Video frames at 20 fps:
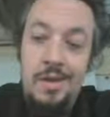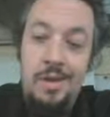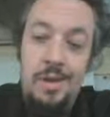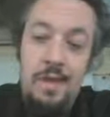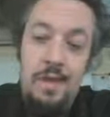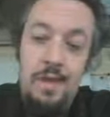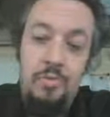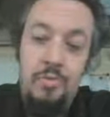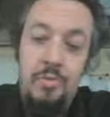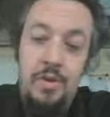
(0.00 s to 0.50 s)

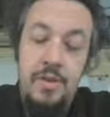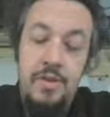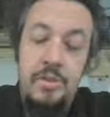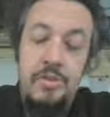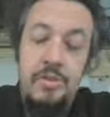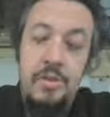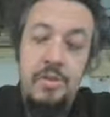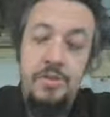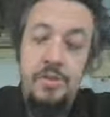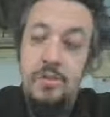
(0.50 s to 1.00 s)
and
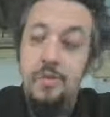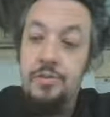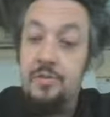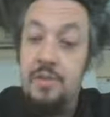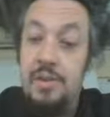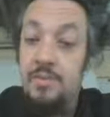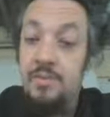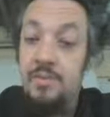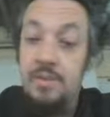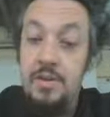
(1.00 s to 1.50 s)
parentheses to
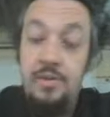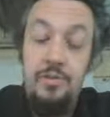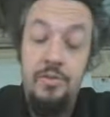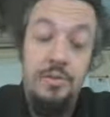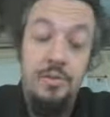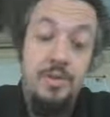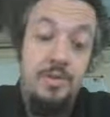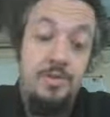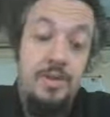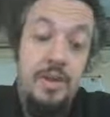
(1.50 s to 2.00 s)
describe the
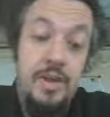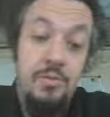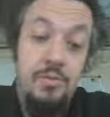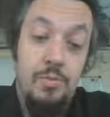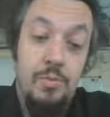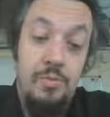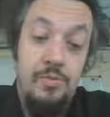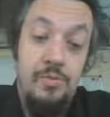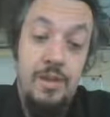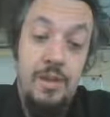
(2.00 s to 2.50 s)
interval. In this case,
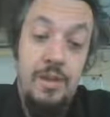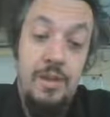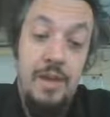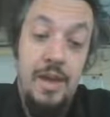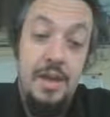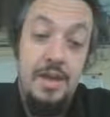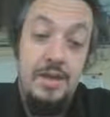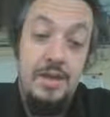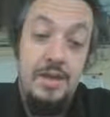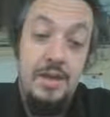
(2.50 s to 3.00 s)
we'll say
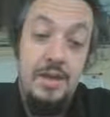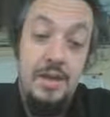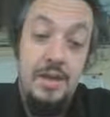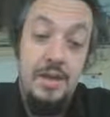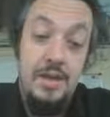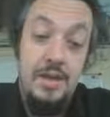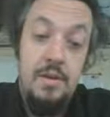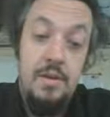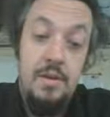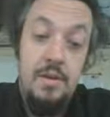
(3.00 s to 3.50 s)
that
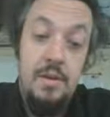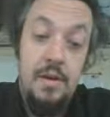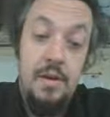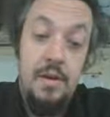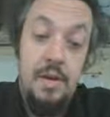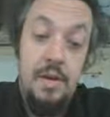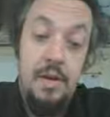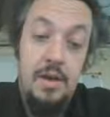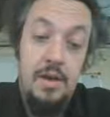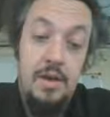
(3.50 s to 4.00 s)

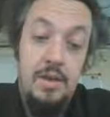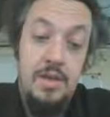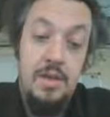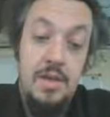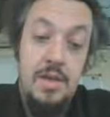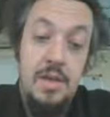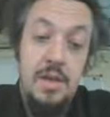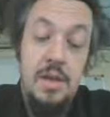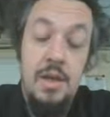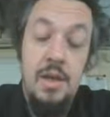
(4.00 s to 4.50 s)

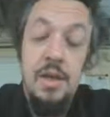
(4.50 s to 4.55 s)
the